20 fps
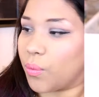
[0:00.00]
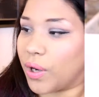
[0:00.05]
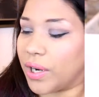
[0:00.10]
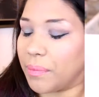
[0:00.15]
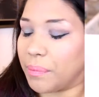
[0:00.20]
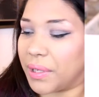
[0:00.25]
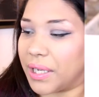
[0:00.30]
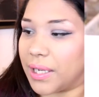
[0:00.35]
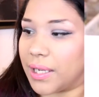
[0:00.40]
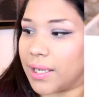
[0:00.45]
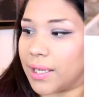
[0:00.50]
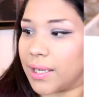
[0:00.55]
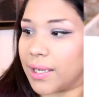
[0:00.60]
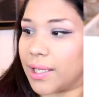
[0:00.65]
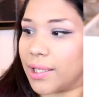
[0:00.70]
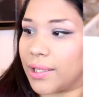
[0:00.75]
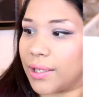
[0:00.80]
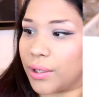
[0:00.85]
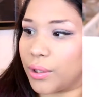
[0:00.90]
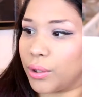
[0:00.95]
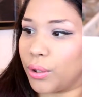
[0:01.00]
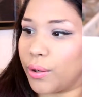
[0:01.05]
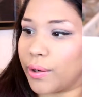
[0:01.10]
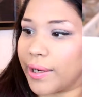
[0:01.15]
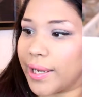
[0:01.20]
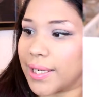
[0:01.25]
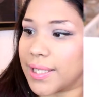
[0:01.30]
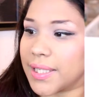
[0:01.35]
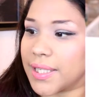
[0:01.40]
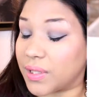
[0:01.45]
One being the
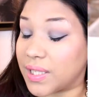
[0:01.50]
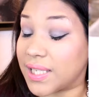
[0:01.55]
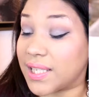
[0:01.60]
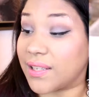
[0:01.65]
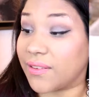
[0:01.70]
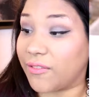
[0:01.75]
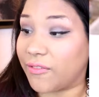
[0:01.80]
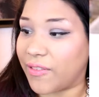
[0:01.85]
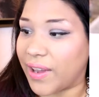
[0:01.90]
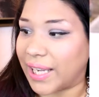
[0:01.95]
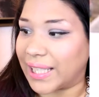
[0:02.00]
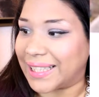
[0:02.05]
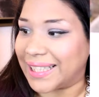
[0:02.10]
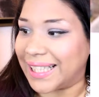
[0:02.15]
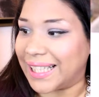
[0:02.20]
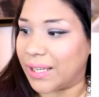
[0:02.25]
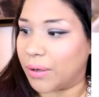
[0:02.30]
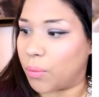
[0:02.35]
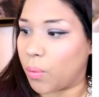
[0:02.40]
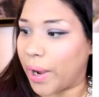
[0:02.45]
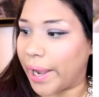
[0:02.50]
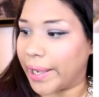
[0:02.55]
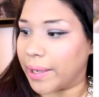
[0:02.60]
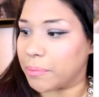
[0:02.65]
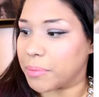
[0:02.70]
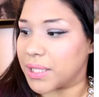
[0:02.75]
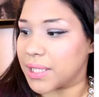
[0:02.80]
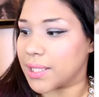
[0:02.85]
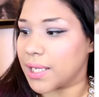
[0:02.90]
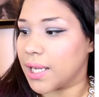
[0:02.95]
Clorox disinfecting
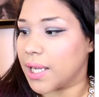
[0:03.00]
wipes,